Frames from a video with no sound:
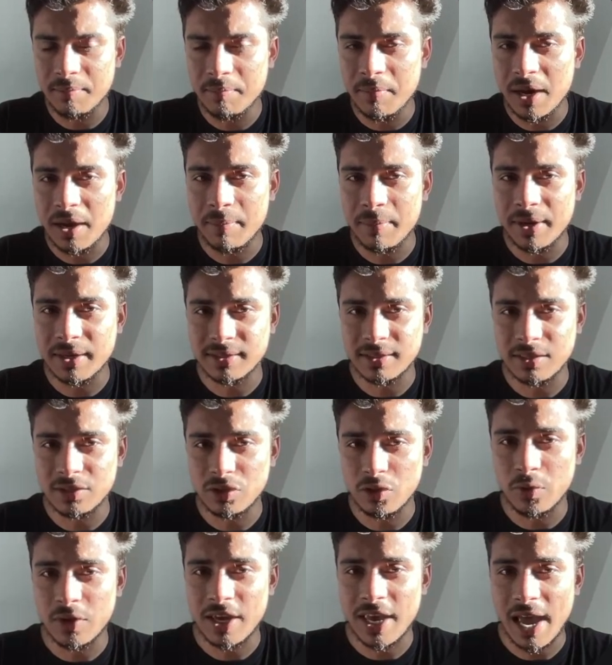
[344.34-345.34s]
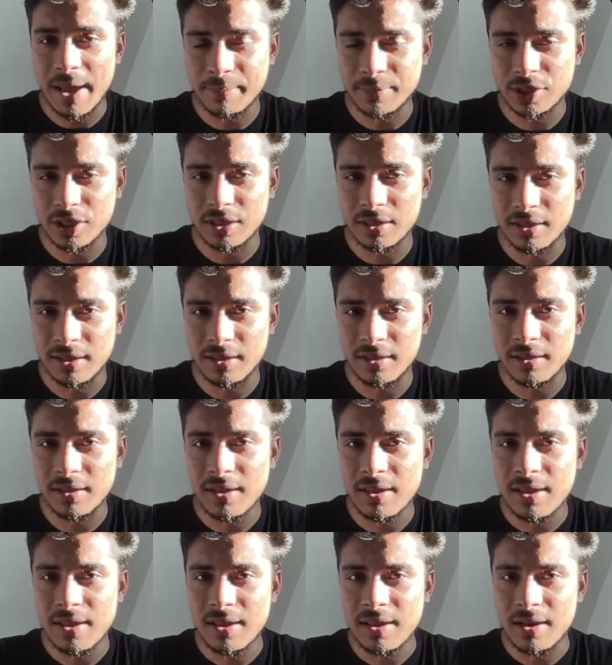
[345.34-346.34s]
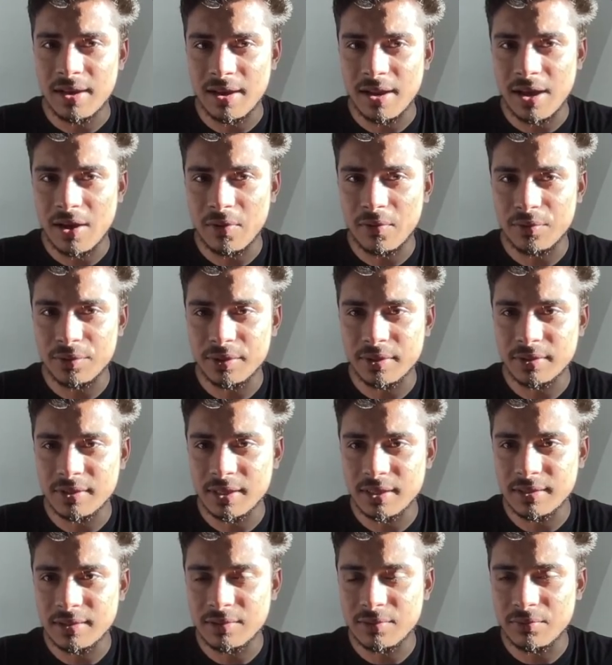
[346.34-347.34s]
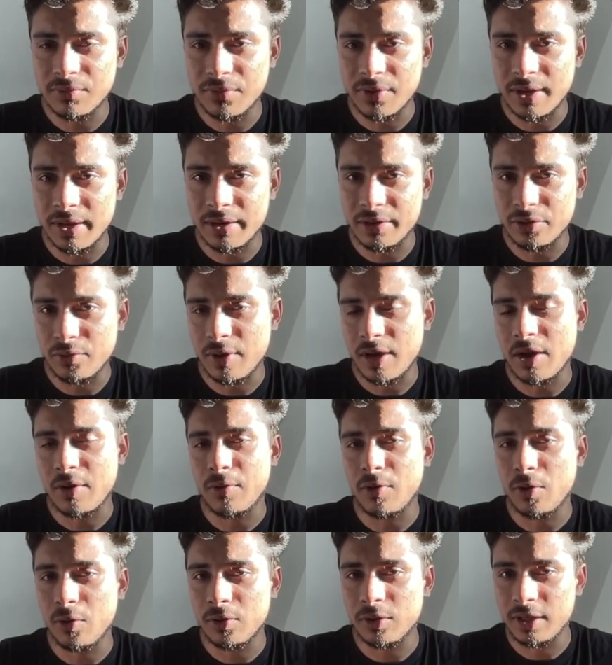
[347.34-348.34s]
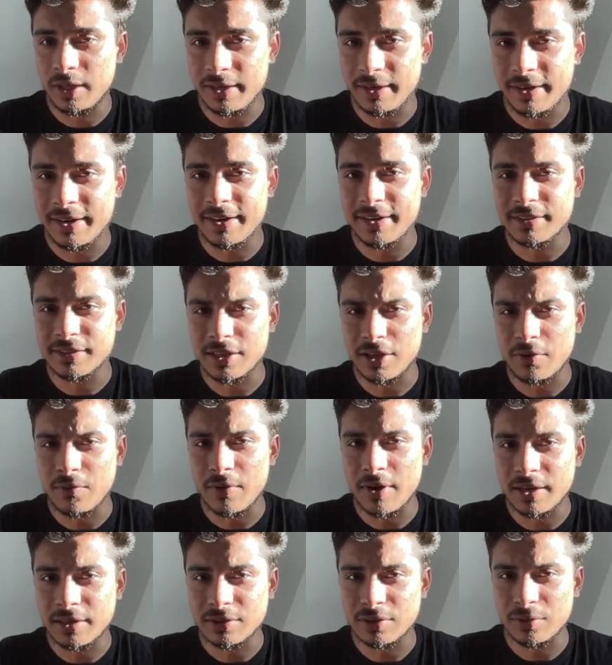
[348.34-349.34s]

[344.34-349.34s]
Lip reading: bypasses your captcha thing. Now this is where you have all the ingredients required.